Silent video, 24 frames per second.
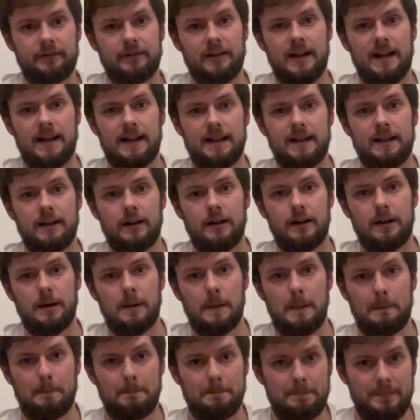it a
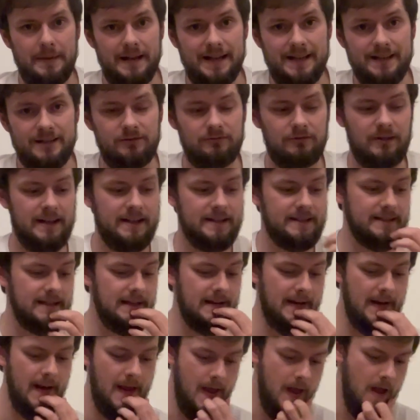piss
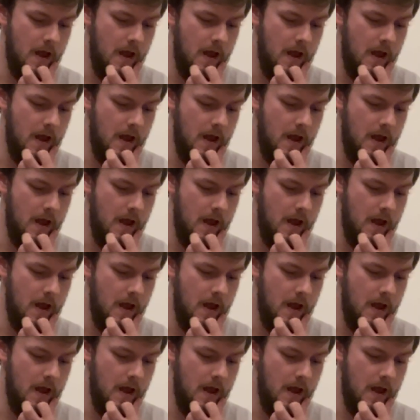rating